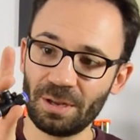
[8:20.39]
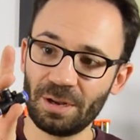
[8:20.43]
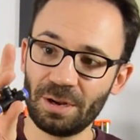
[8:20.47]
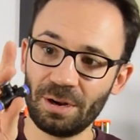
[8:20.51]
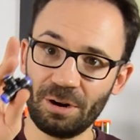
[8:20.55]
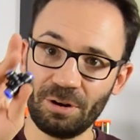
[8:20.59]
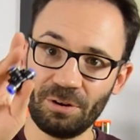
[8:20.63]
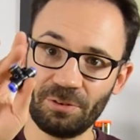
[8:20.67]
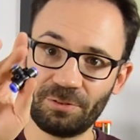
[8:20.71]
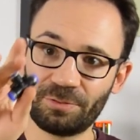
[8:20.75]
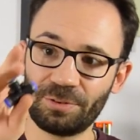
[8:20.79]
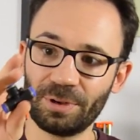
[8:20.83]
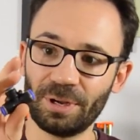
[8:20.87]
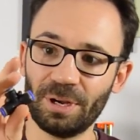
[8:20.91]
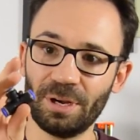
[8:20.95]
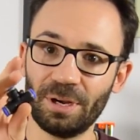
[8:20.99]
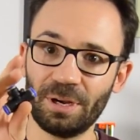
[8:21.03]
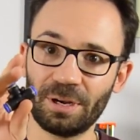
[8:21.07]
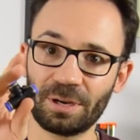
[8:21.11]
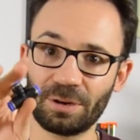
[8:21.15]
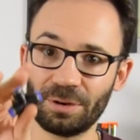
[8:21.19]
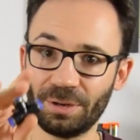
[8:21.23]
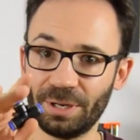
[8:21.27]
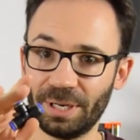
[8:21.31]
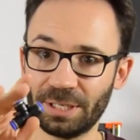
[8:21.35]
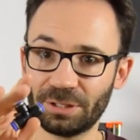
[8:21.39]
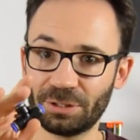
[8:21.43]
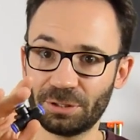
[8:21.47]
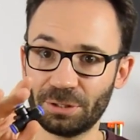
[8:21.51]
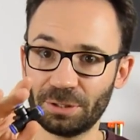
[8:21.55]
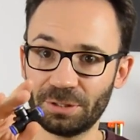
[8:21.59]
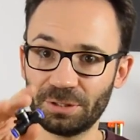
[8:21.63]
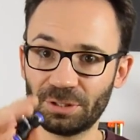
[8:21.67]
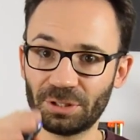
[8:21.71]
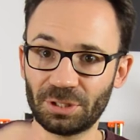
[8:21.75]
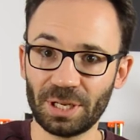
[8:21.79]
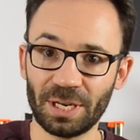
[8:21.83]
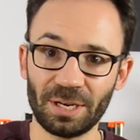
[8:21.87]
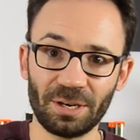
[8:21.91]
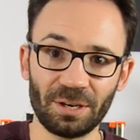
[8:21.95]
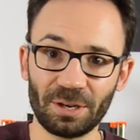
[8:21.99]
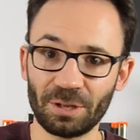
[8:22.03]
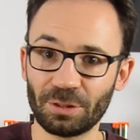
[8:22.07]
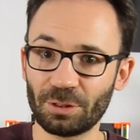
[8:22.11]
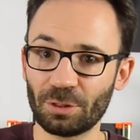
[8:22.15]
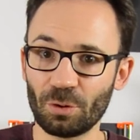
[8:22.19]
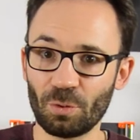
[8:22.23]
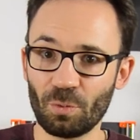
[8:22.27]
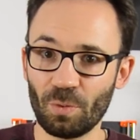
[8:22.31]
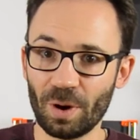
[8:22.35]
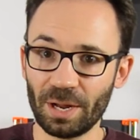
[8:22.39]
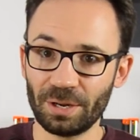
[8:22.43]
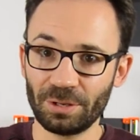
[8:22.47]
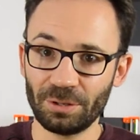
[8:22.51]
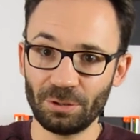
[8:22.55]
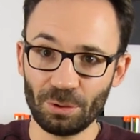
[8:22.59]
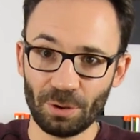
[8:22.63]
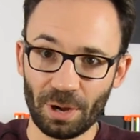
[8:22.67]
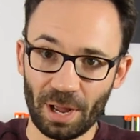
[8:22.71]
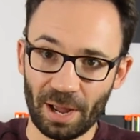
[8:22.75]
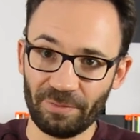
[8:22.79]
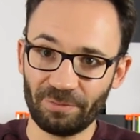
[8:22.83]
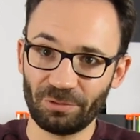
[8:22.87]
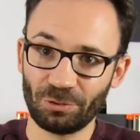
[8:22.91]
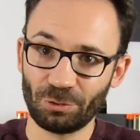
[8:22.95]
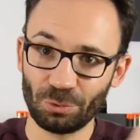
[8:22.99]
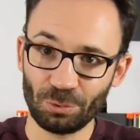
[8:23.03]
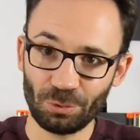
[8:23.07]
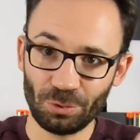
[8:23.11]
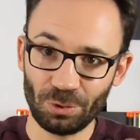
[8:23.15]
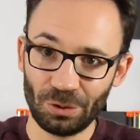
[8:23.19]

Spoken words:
of connectors and not the one you have to,